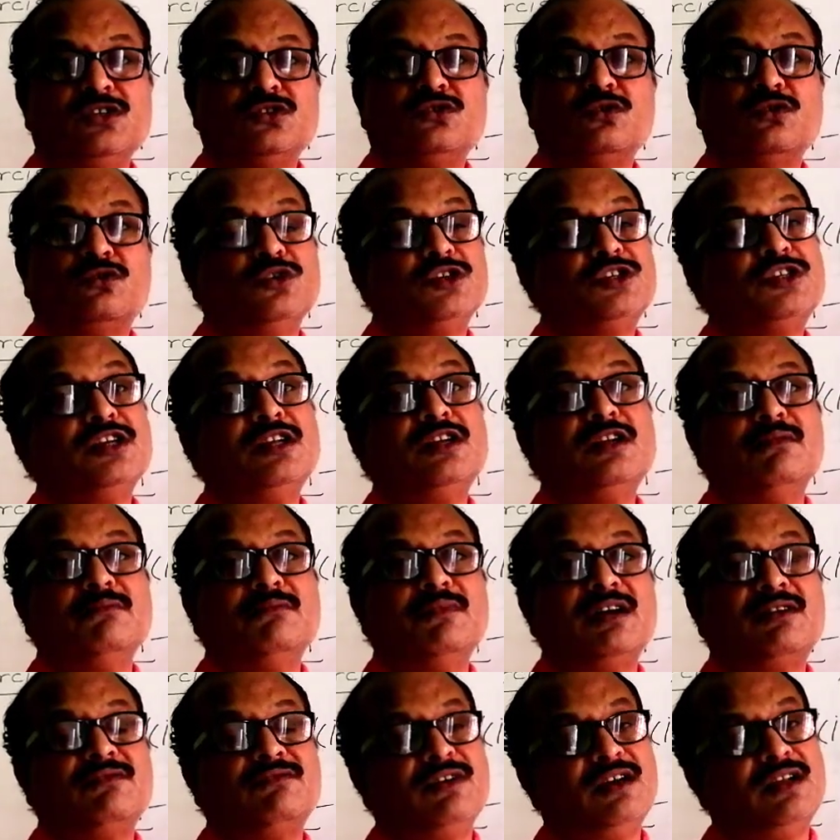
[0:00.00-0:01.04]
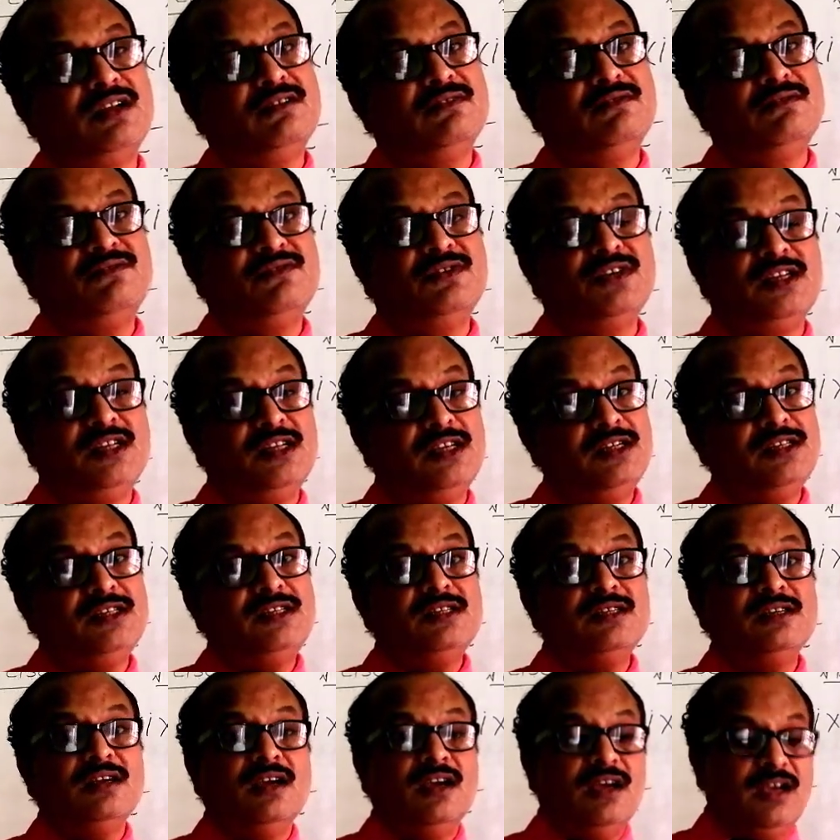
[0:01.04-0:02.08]
So question number 1
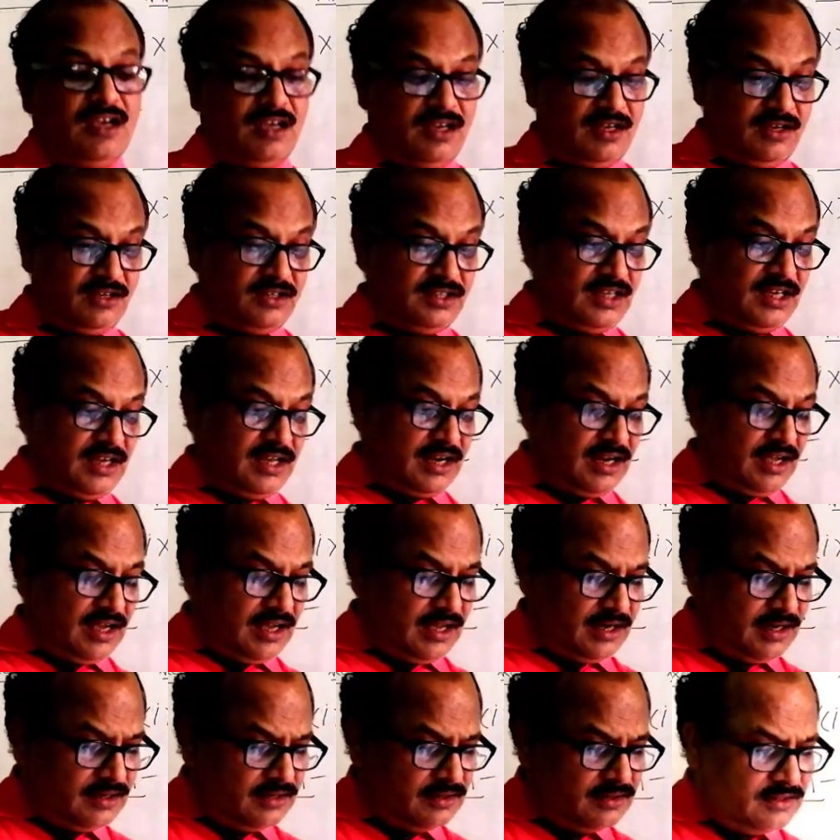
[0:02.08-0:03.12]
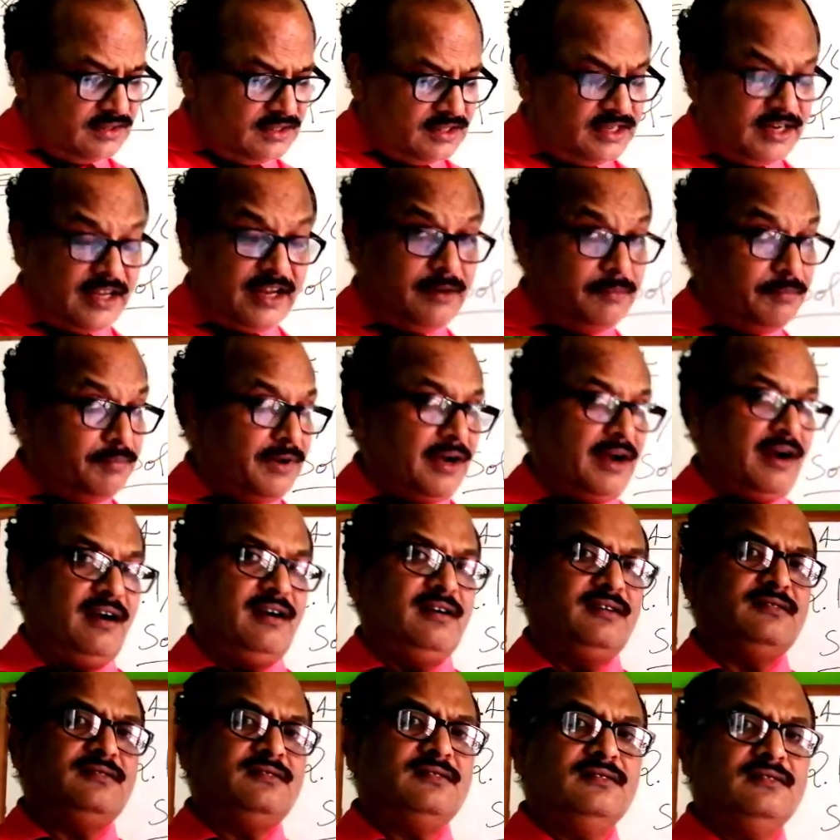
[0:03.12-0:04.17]
finish. There are 10
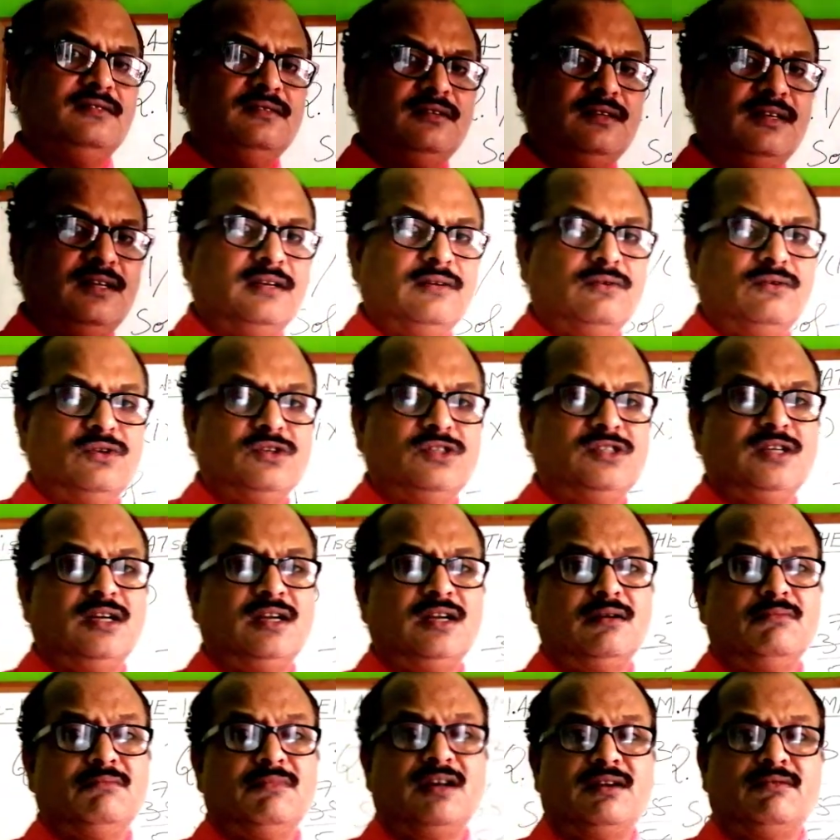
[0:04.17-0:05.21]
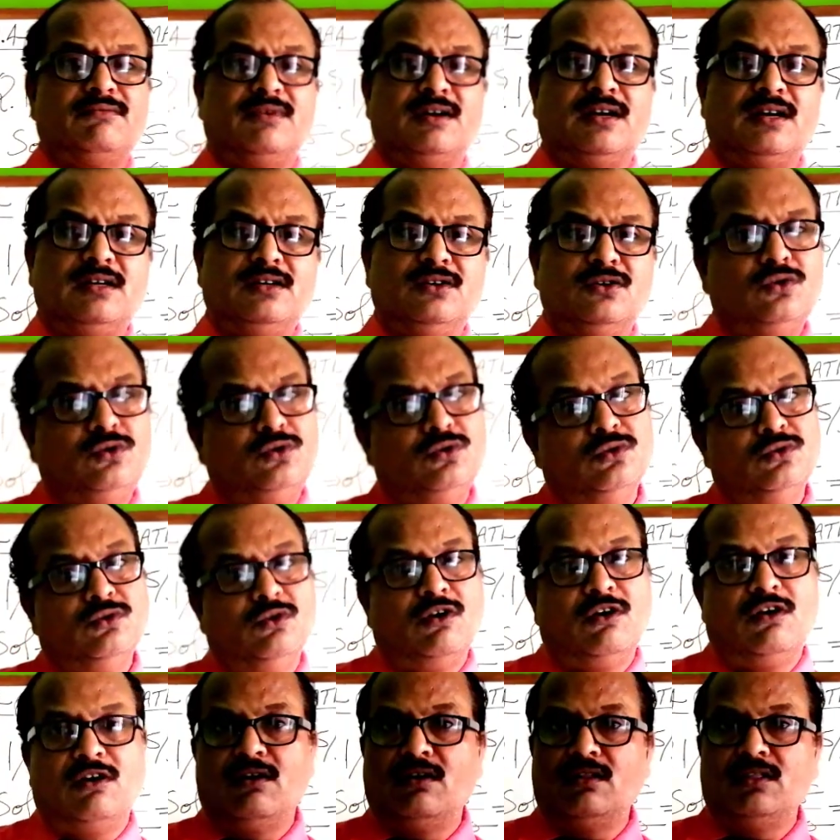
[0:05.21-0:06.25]
parts in question number 1. You
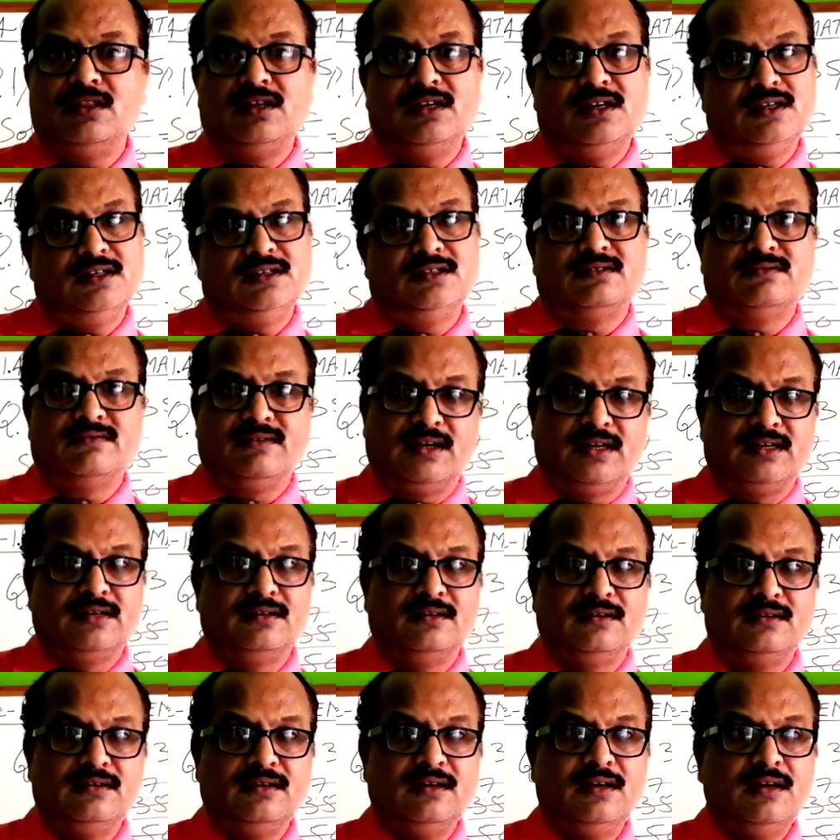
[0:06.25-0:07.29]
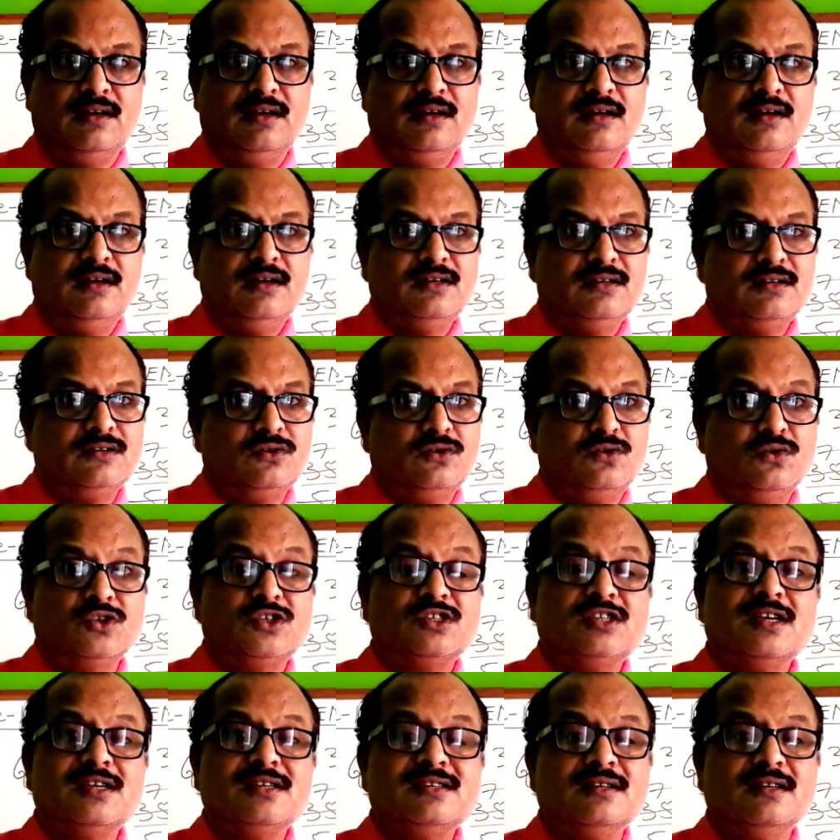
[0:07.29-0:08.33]
do all these one.
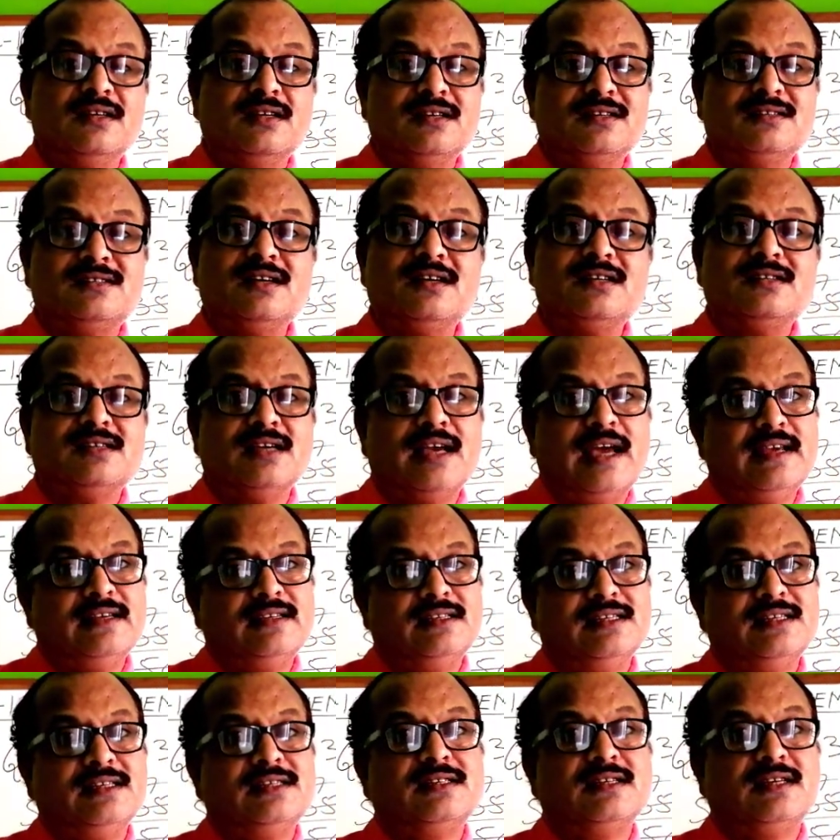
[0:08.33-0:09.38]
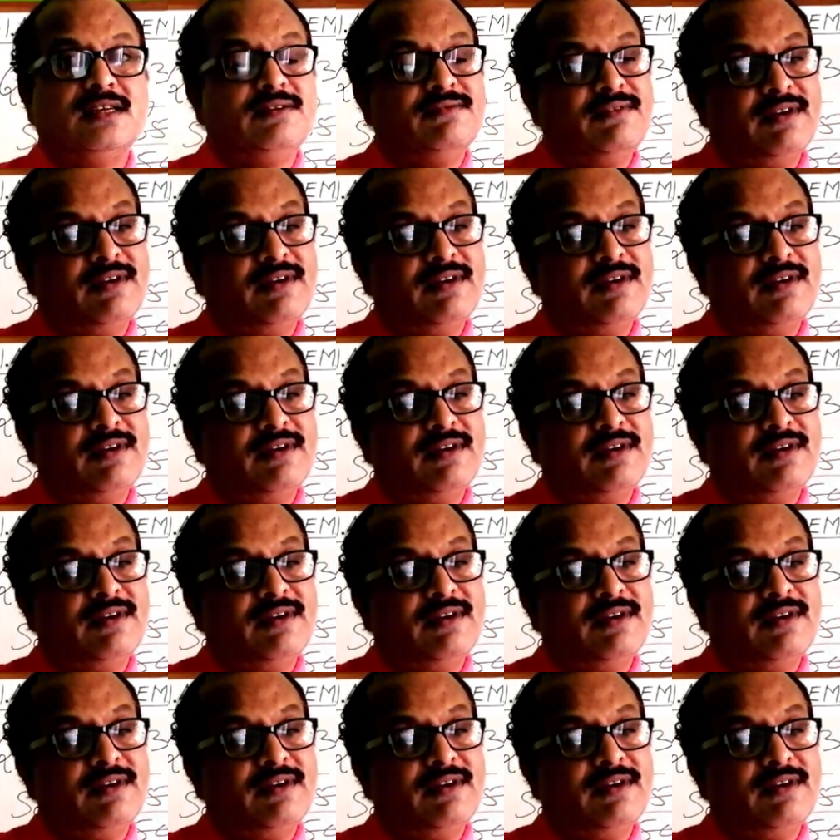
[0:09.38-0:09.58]
Questions exercise is